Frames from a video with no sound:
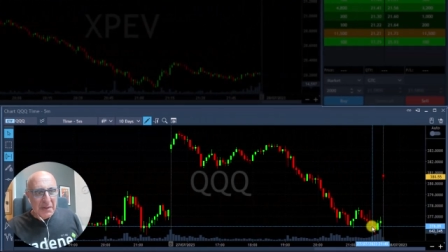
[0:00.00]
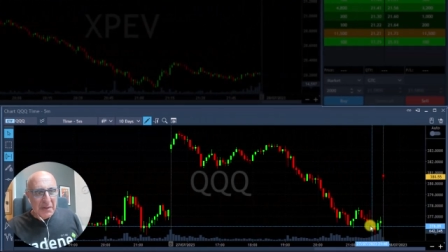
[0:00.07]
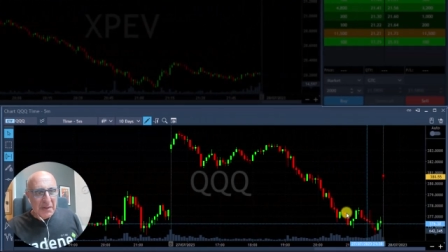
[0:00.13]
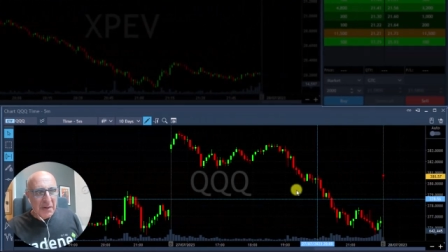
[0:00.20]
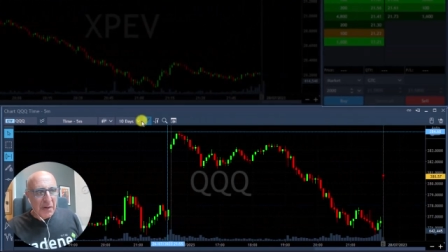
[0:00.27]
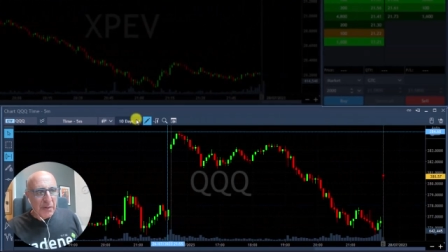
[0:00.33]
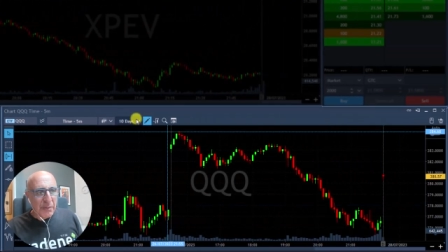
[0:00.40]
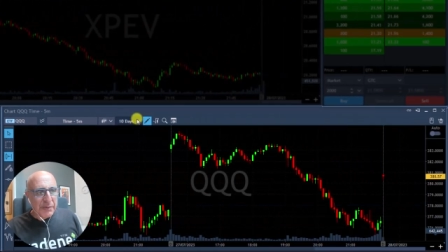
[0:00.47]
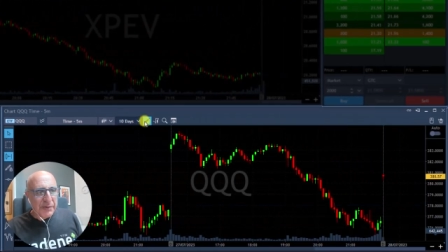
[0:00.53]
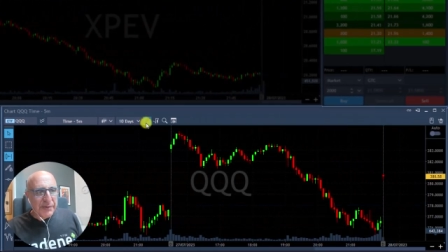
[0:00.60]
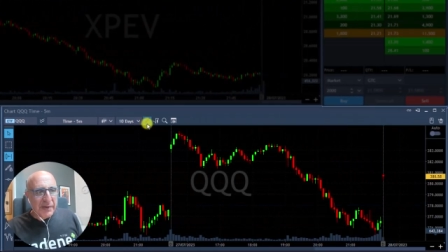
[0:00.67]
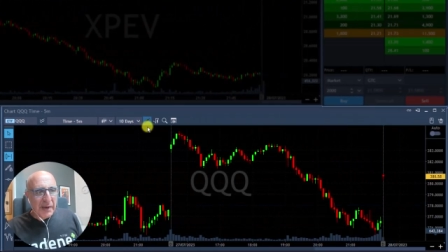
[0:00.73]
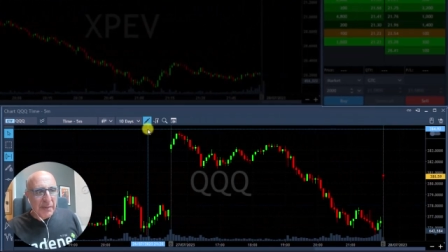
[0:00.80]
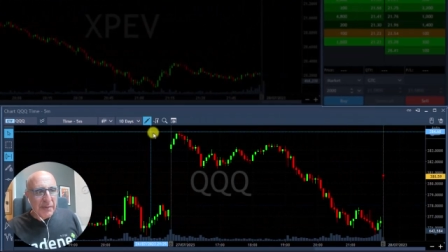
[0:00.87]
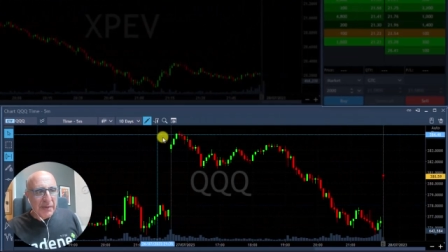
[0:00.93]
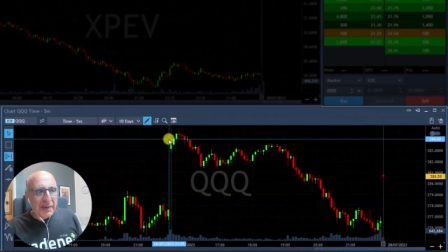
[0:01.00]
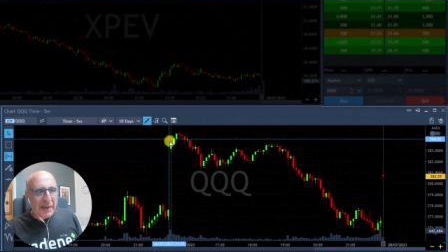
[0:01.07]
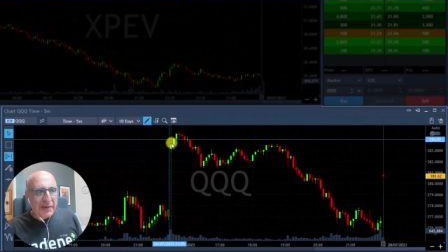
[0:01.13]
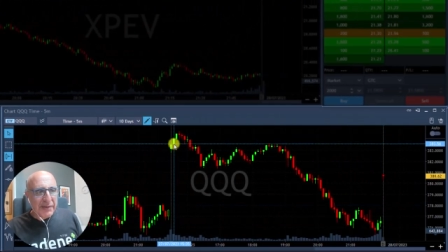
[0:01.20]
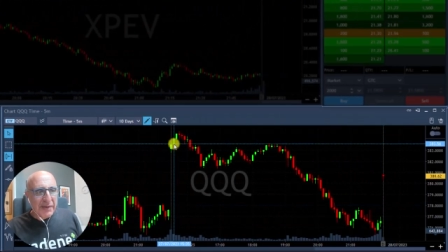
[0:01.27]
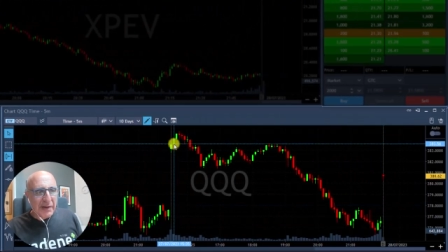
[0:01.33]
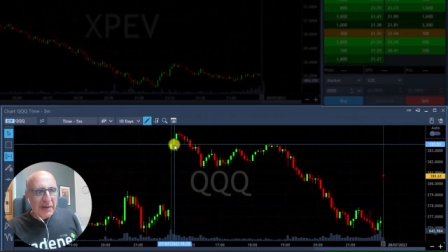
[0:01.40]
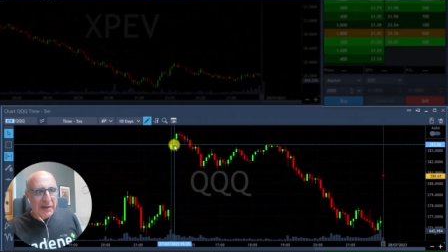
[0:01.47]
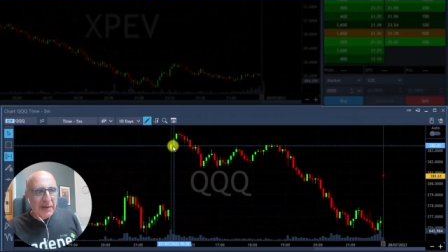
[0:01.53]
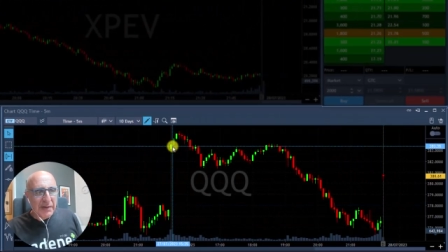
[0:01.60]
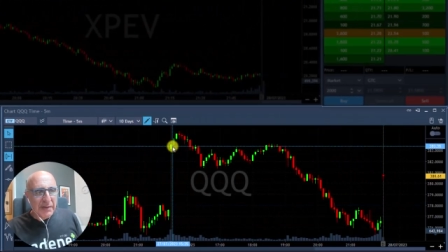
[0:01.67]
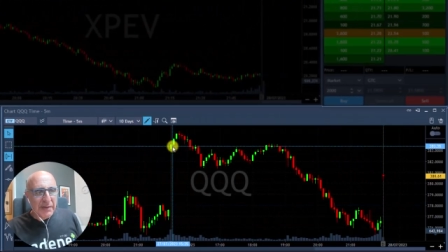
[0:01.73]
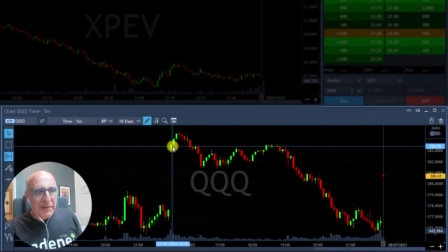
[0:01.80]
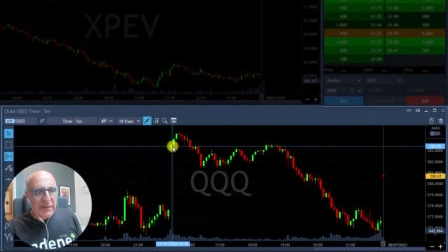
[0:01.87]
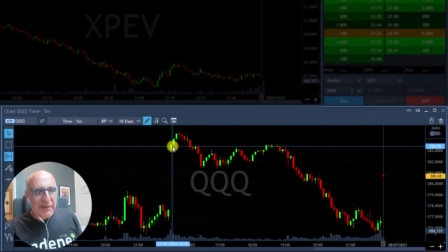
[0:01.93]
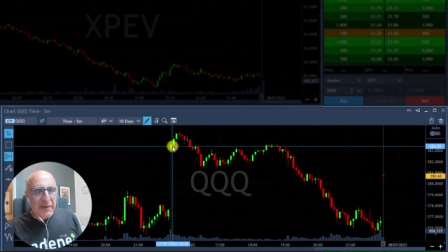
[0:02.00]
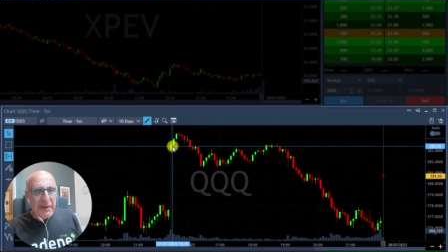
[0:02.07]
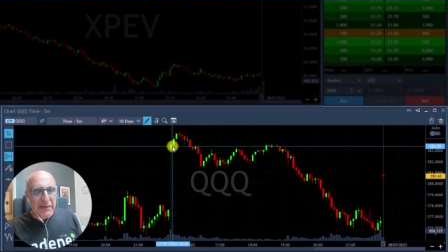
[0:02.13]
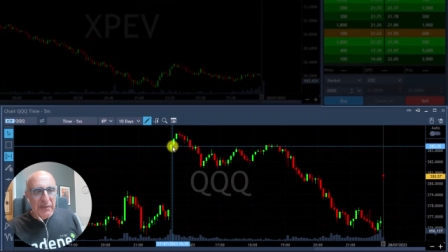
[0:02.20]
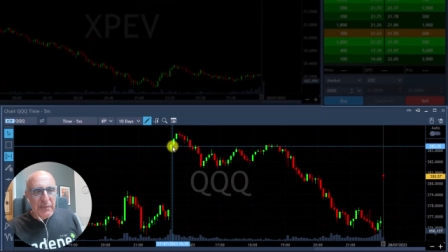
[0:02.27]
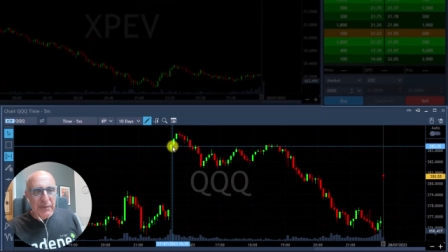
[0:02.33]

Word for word: Almost the same in the Nasdaq. Started